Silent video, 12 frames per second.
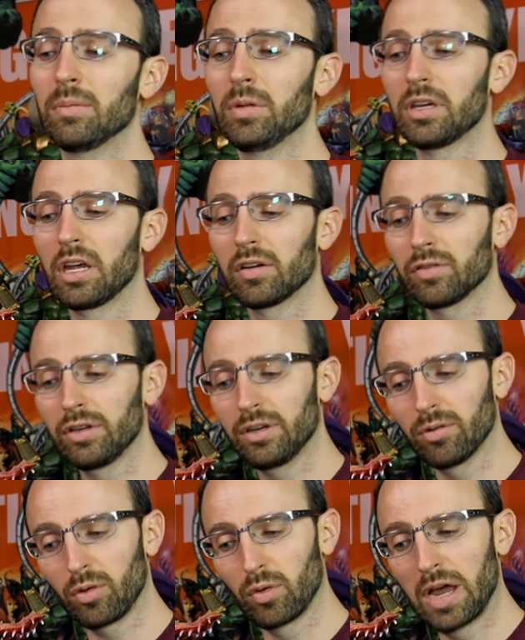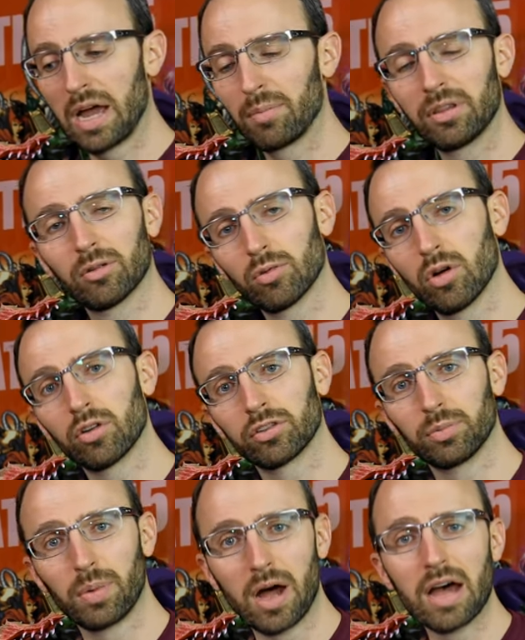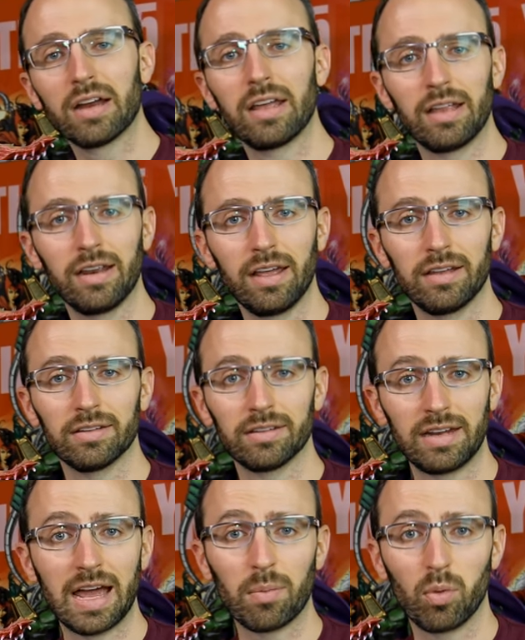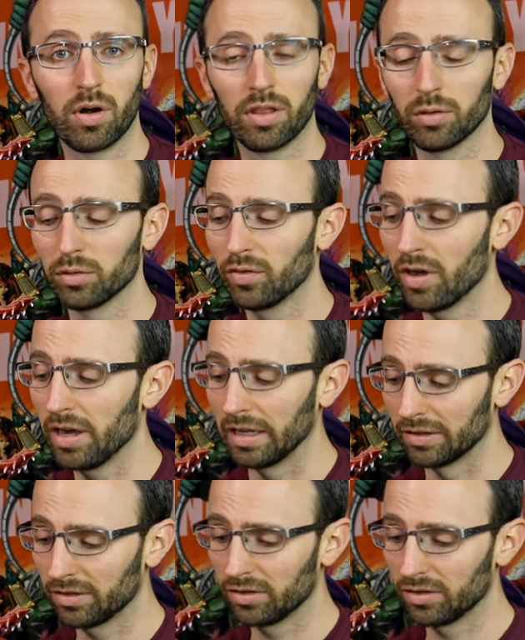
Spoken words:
be careful you don't grab in the wrong spot and snap one of those vines.